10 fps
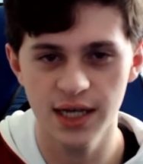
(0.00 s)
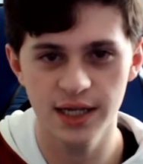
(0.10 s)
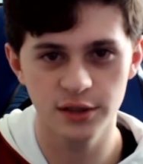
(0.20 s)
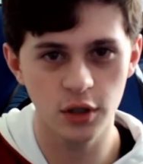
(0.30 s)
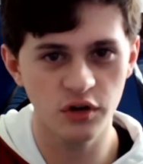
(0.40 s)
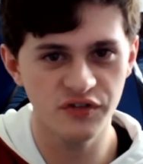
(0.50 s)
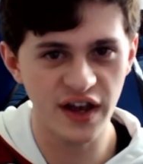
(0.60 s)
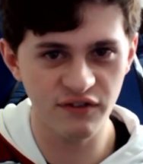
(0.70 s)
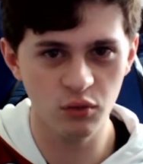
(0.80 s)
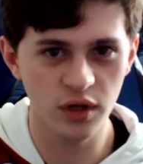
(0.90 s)
So if
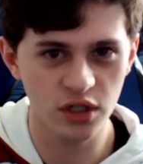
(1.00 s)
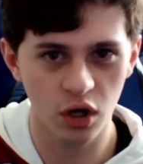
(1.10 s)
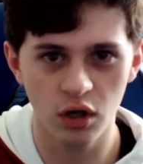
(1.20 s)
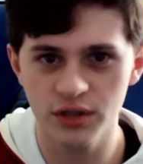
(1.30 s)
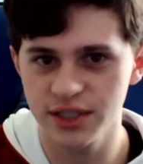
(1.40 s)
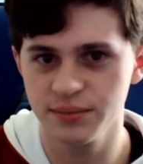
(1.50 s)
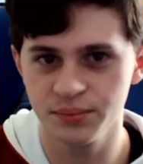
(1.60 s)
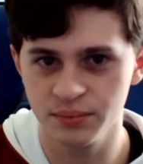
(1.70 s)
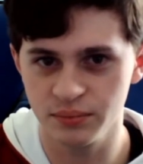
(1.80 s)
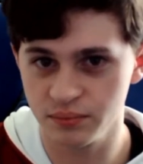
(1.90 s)
everyone calls
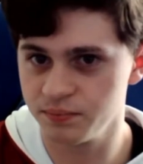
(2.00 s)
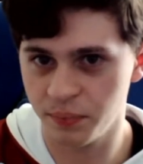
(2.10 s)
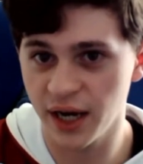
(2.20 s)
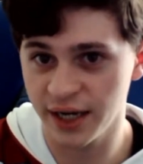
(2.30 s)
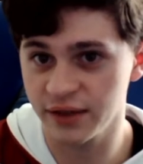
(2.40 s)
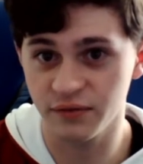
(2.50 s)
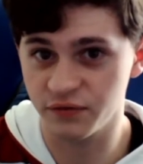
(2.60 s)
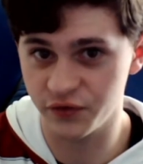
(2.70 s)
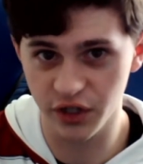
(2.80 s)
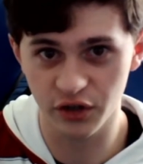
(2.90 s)
him by
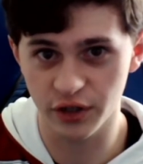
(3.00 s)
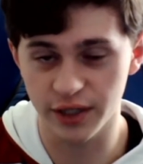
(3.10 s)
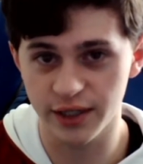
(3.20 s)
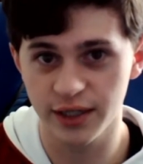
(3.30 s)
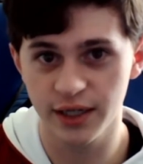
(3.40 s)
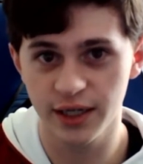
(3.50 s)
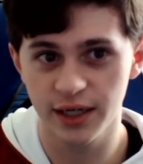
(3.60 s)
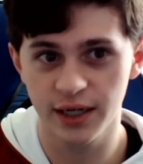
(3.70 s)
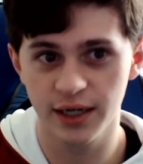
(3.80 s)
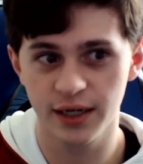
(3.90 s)
Fury,
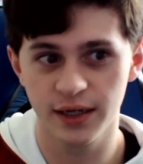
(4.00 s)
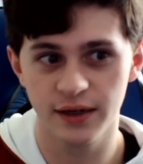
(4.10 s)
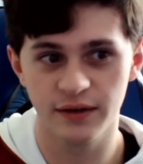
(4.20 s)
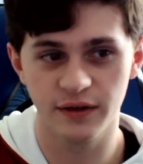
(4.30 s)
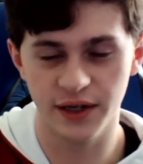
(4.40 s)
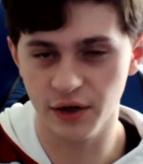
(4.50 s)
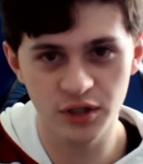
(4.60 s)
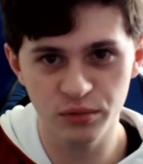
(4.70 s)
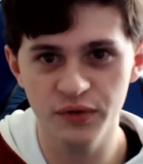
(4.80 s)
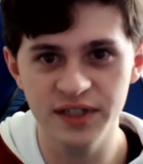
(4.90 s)
in all
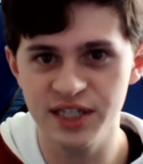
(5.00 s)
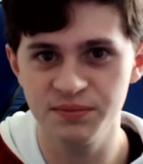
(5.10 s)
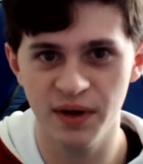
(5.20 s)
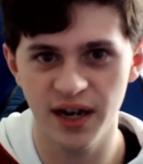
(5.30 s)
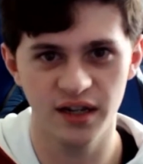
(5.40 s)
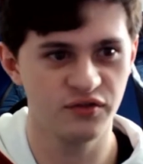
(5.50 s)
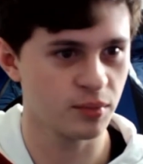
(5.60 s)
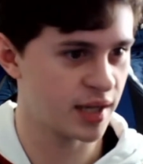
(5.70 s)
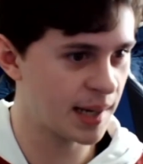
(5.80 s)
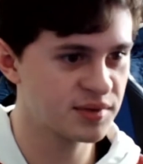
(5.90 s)
the movies he's been in, from
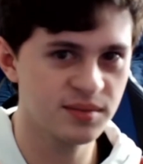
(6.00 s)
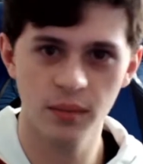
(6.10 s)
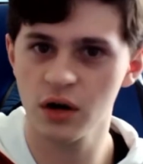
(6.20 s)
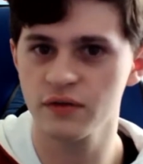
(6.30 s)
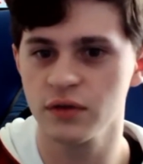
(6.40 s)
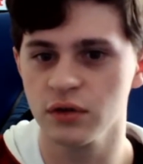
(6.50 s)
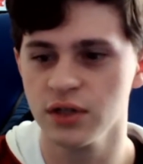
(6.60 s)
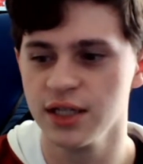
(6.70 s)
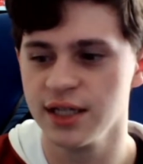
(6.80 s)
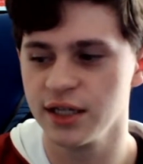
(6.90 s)
Captain Marvel
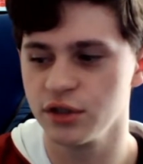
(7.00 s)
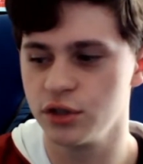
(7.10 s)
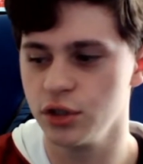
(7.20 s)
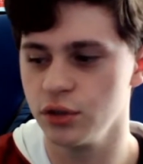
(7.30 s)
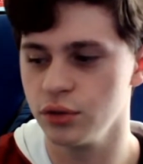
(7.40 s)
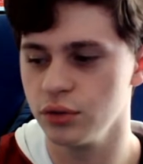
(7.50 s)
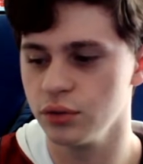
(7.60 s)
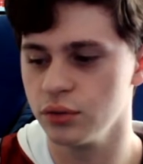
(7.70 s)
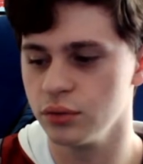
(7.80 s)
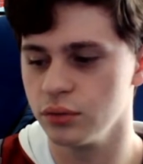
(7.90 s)

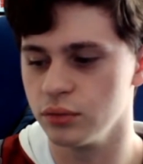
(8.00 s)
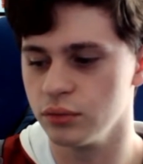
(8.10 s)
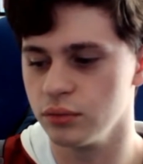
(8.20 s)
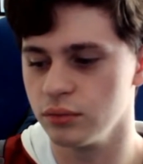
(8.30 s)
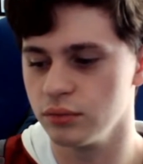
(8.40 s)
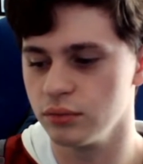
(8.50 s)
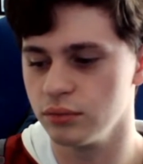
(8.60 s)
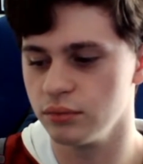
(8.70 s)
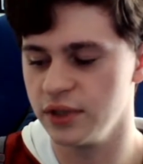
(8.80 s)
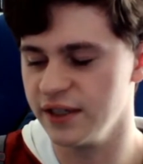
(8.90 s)
to
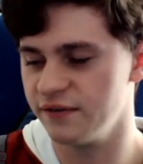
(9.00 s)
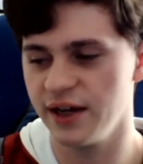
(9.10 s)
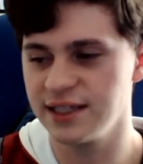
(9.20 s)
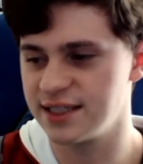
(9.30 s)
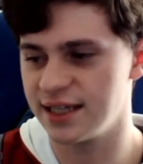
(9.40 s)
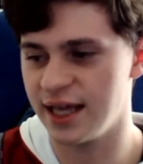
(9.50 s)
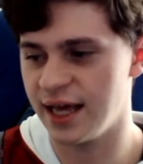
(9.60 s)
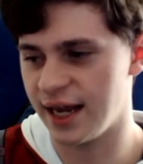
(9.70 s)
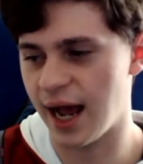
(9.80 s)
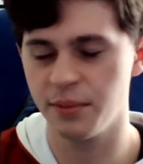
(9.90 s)
the events that,
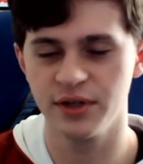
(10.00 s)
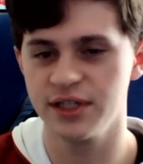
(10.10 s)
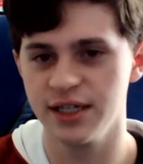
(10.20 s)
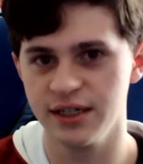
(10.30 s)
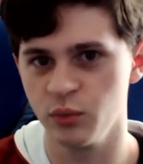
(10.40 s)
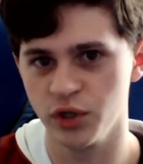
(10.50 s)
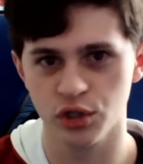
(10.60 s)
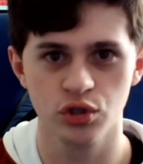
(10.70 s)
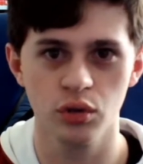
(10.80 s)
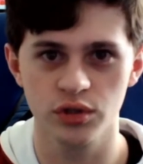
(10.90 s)
that happened in Winter
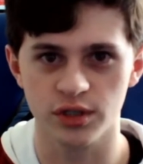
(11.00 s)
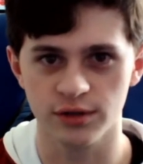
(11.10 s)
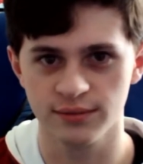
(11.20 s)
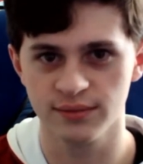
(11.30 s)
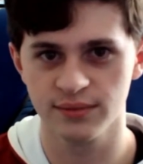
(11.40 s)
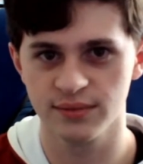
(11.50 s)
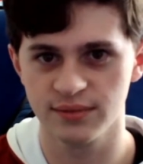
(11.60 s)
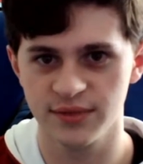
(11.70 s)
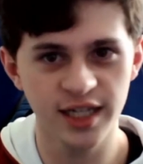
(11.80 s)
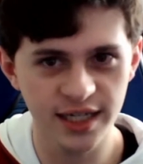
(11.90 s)
Soldier,
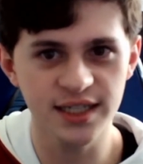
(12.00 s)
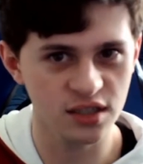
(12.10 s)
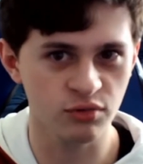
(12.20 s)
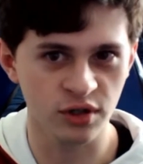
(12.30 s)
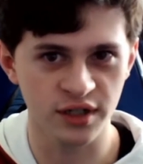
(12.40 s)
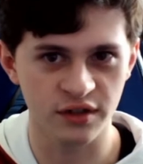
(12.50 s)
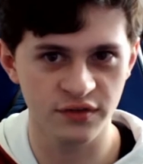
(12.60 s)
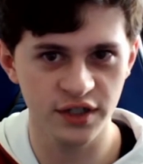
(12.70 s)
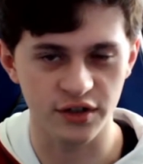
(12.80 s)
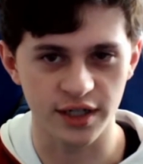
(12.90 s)
then he's the real Nick
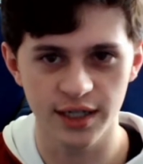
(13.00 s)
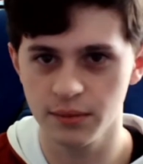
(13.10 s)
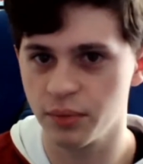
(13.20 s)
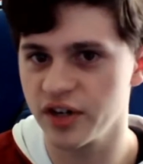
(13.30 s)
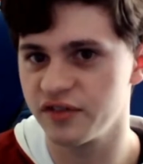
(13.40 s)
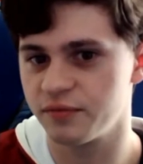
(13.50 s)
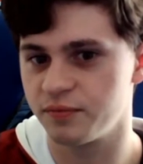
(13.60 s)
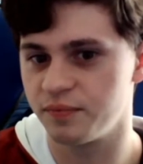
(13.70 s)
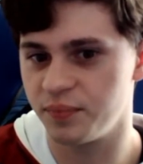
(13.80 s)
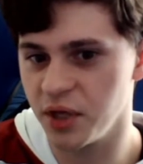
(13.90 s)
Fury. But if
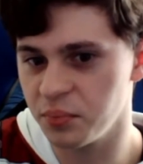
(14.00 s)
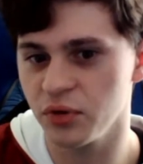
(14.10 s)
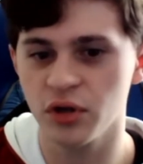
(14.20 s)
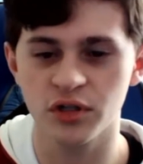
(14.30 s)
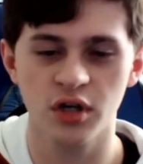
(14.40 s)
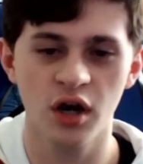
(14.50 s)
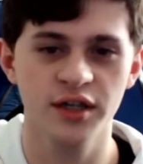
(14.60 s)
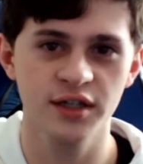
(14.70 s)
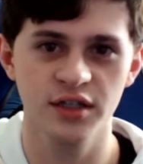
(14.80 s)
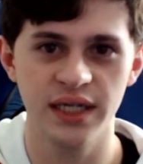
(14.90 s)
people are
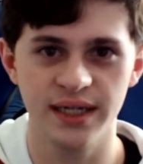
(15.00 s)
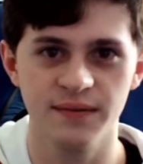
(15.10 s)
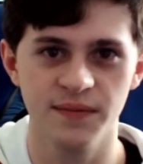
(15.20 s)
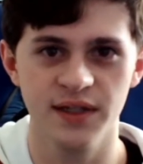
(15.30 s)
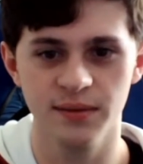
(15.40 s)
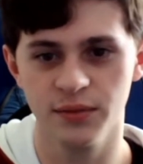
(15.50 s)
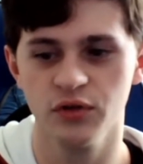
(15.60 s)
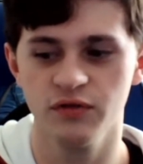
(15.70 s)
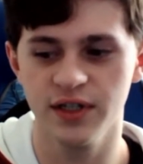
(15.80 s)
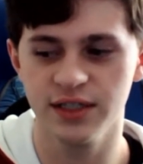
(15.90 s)
talking to him in the
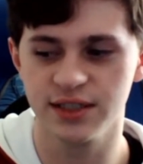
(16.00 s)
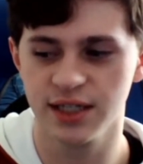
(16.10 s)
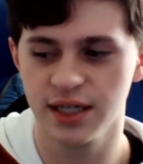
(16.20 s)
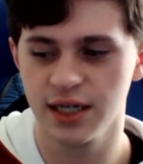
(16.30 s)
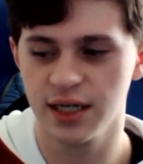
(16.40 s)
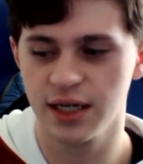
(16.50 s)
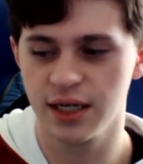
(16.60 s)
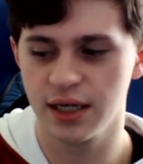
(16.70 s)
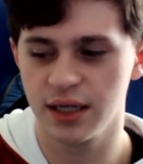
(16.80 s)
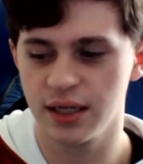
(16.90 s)
movies
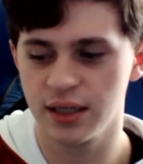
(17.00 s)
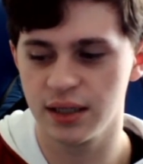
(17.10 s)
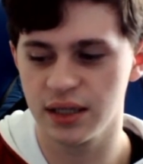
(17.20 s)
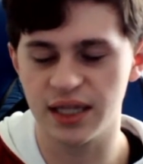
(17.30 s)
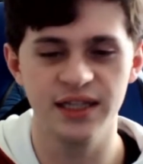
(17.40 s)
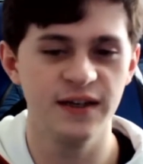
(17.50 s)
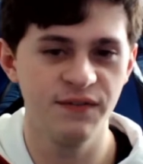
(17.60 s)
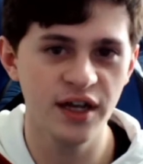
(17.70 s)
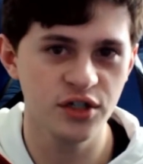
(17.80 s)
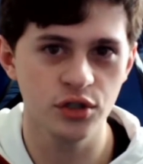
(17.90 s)
like the
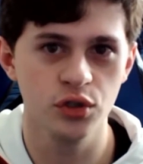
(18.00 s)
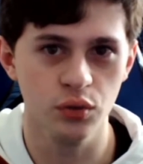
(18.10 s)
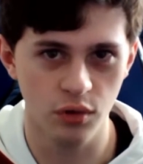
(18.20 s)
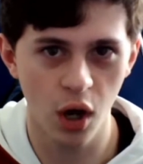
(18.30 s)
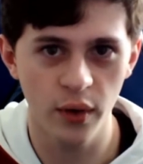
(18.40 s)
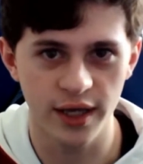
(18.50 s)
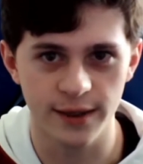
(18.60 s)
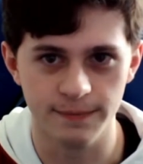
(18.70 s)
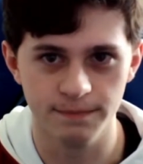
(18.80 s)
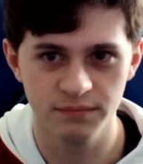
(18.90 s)
Avengers who know
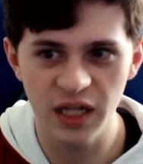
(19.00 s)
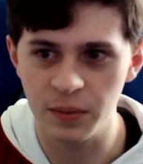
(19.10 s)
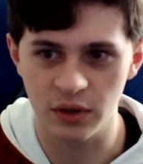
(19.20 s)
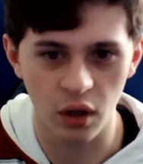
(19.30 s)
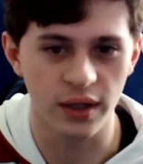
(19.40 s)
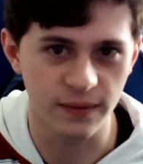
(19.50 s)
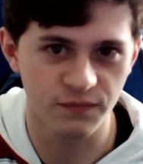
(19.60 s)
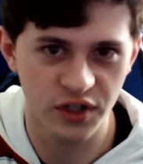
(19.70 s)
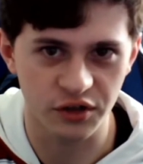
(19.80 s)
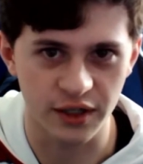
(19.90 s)
him, they'd be calling him
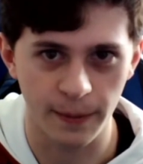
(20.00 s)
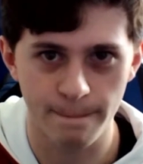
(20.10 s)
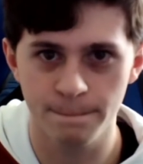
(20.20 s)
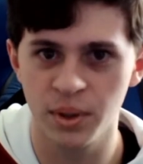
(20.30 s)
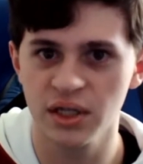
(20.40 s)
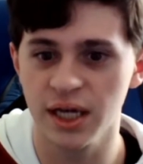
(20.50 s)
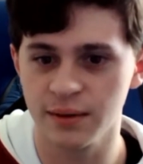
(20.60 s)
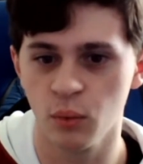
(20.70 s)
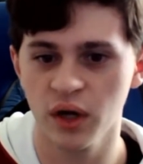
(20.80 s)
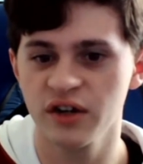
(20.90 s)
Fury. But
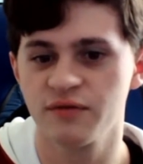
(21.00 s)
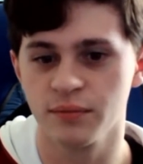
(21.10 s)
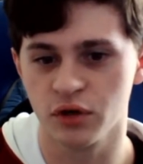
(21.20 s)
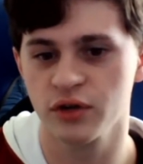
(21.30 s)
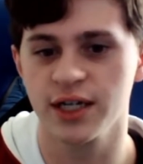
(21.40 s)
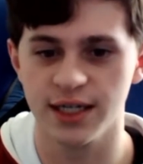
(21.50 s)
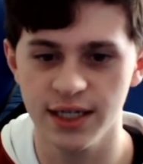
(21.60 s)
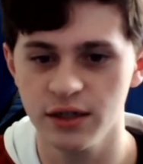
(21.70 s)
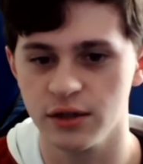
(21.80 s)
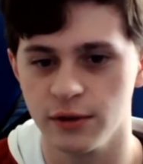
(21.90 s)
like, what if Maria
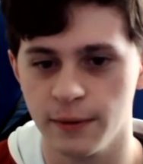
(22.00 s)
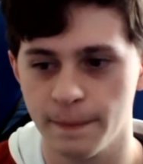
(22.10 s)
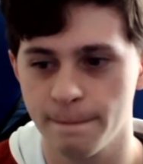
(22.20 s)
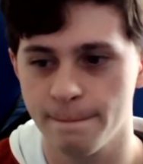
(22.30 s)
Hill